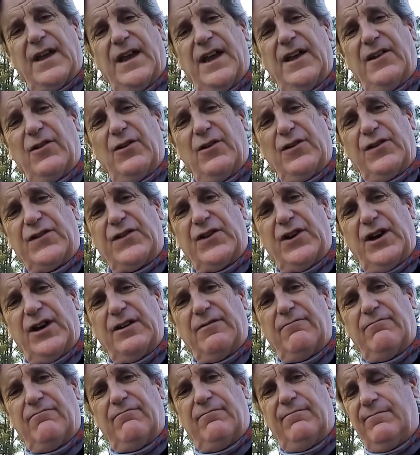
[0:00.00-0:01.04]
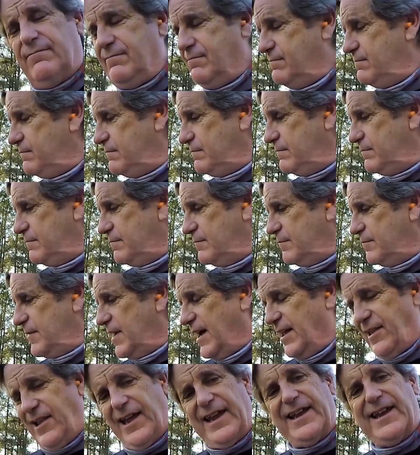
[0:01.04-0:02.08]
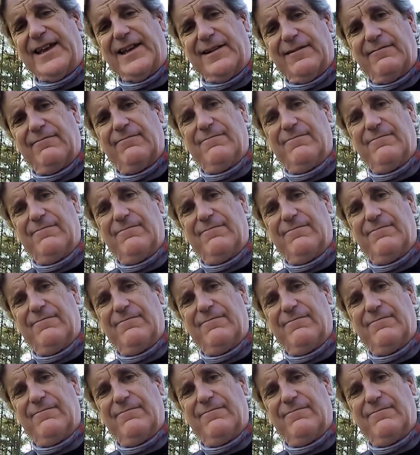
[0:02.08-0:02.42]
it looks good. I like it.